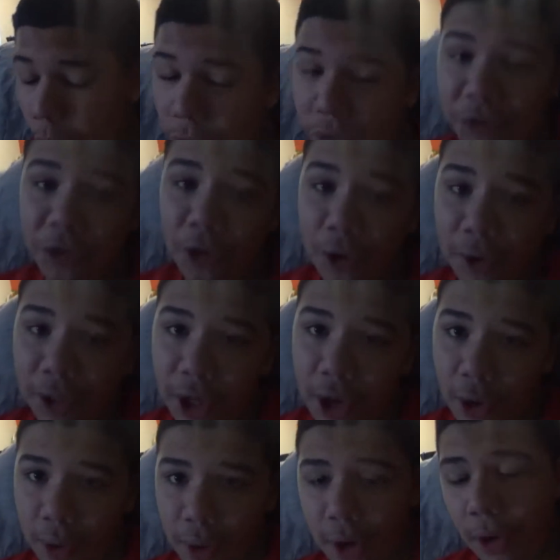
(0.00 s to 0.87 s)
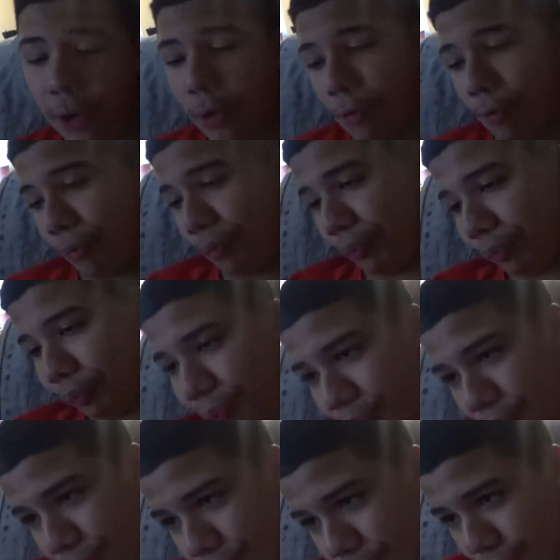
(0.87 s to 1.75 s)
Sody ho ho.
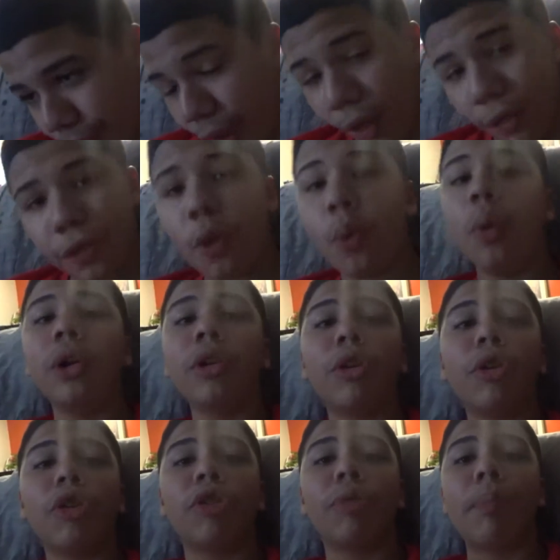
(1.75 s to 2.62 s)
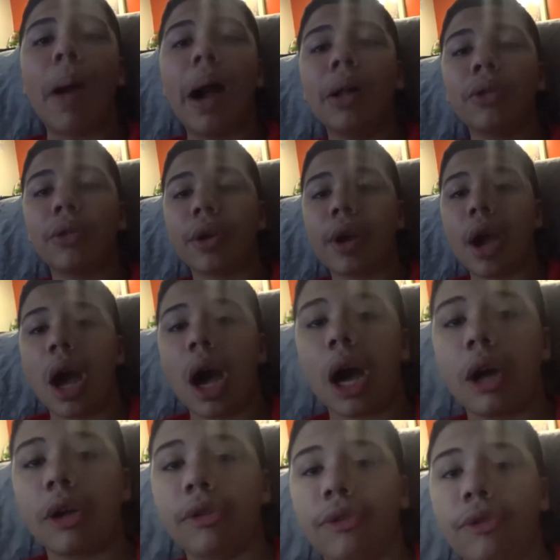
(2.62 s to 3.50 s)
The winner is Baller
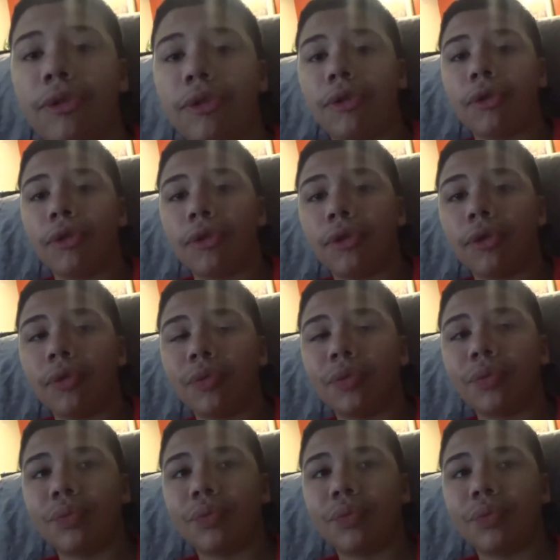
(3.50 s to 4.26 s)
Gods.